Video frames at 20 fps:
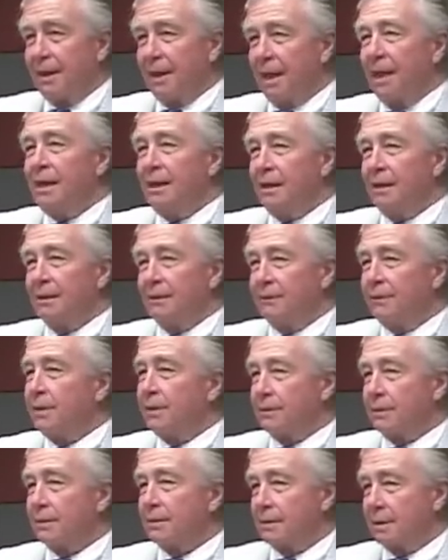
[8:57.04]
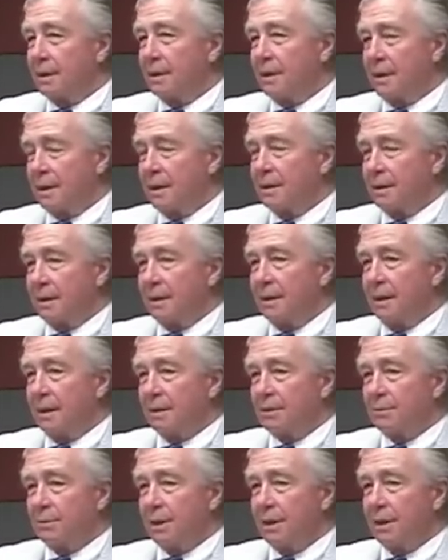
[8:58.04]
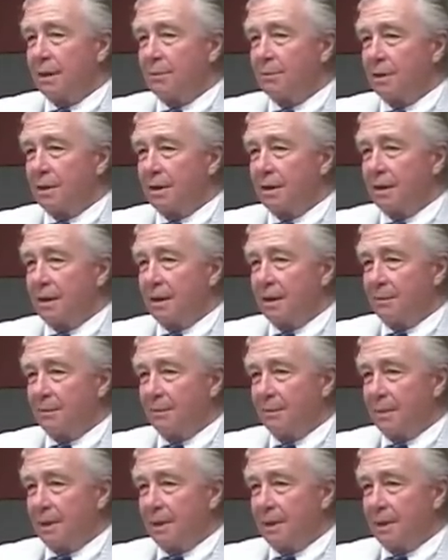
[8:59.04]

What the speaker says: Indian features. I think he had some Indian blood in him.